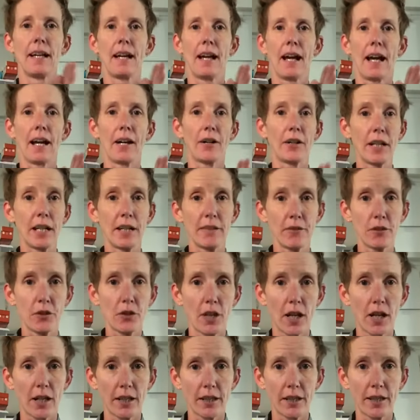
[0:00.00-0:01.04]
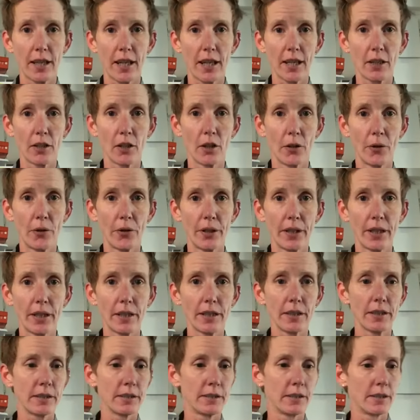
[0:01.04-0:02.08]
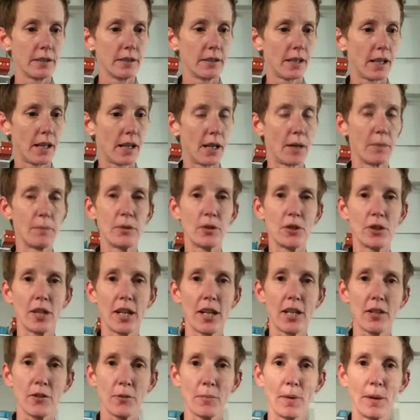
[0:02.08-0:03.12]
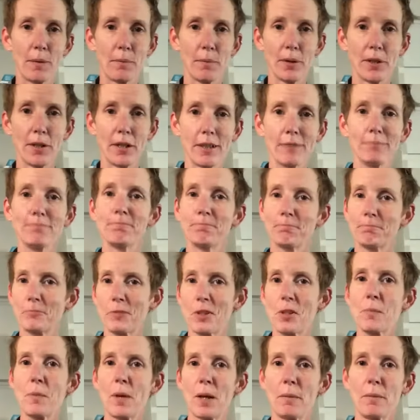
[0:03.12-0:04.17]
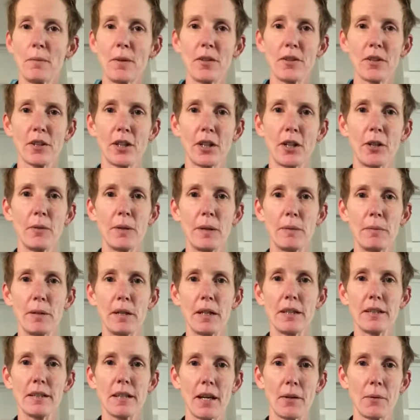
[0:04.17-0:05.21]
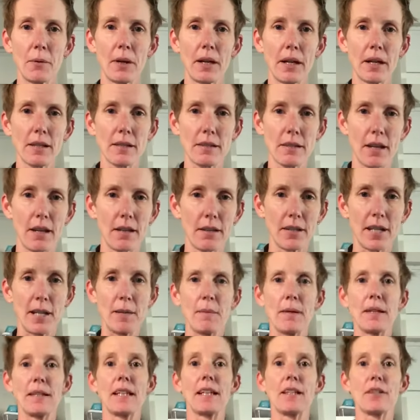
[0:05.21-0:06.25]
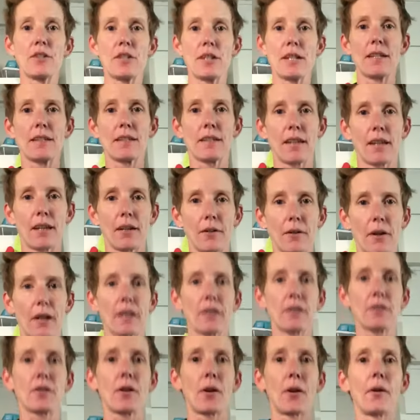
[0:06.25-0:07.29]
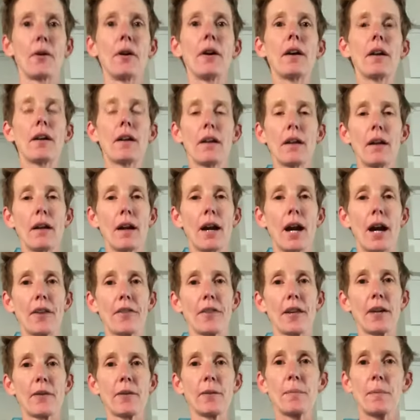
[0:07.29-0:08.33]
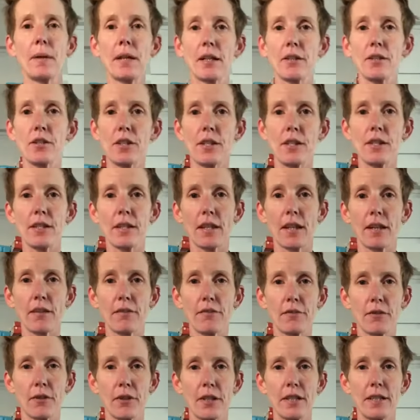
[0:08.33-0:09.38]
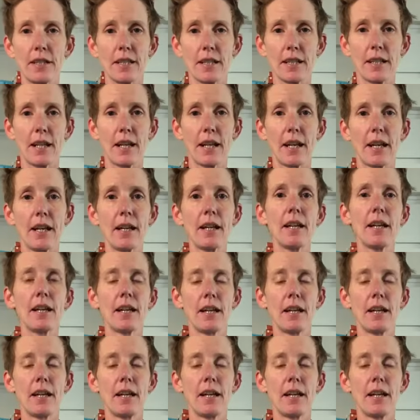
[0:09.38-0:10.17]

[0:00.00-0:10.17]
I already have the chocolate cake going, but you guys remember just about a month ago we beat NYXL and I made that cheesecake, right? So I thought I would make a cheesecake for you today.